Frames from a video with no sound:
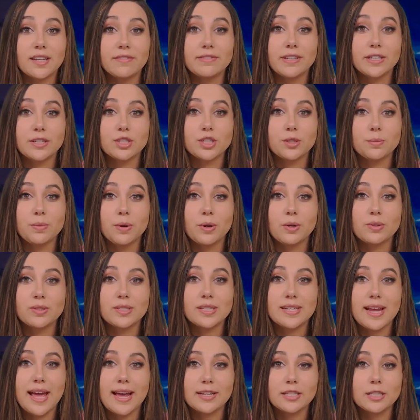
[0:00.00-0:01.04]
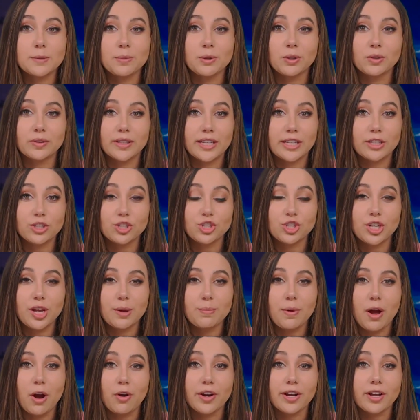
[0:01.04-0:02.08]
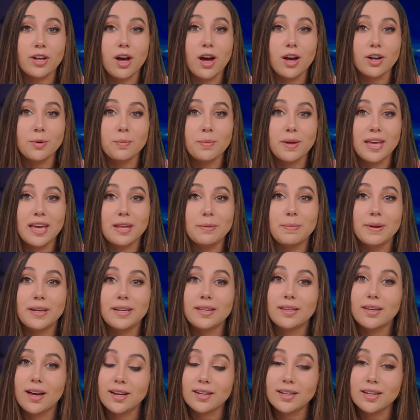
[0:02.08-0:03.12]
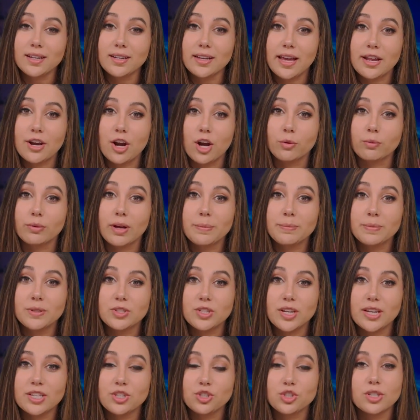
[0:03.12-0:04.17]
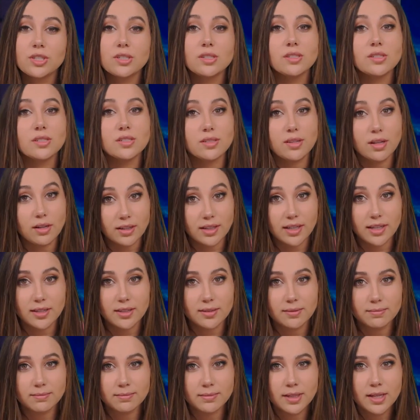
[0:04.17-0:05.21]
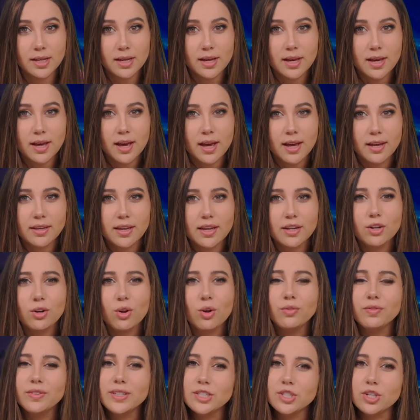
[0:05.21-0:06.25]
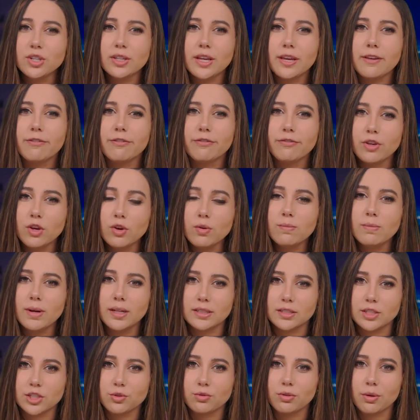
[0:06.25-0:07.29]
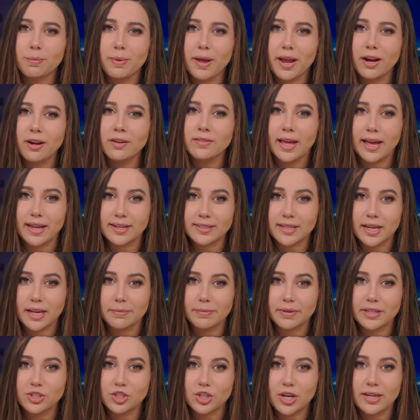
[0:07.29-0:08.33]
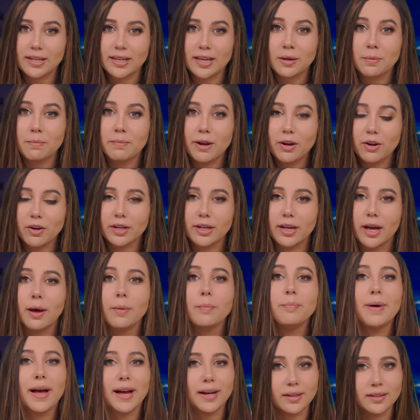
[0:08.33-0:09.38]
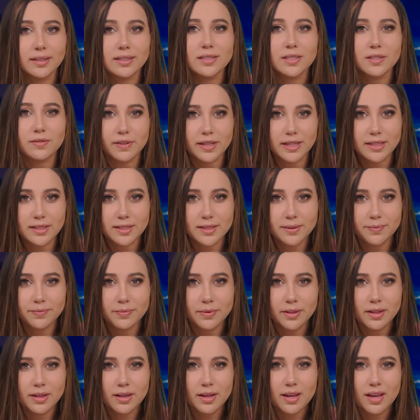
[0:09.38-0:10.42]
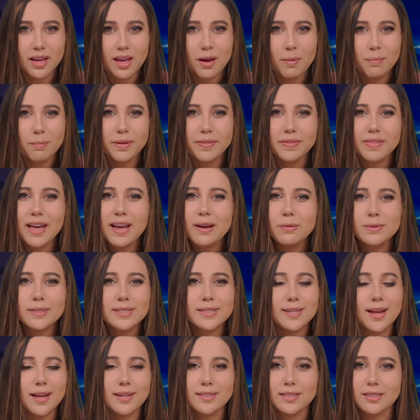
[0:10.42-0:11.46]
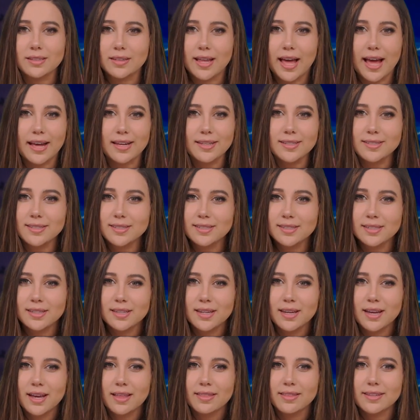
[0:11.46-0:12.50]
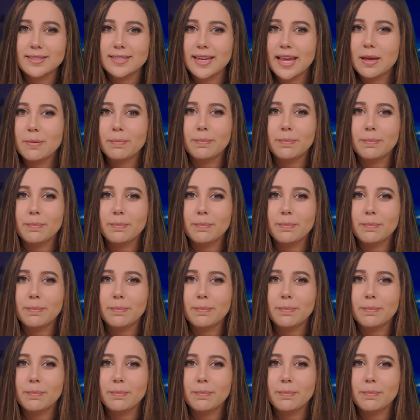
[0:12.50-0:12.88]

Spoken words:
of their supposed expert leadership, our economy had been gutted and our reputation sullied. Yet it only took a few months to repair that damage and get America back on its feet. But that was not to last. The day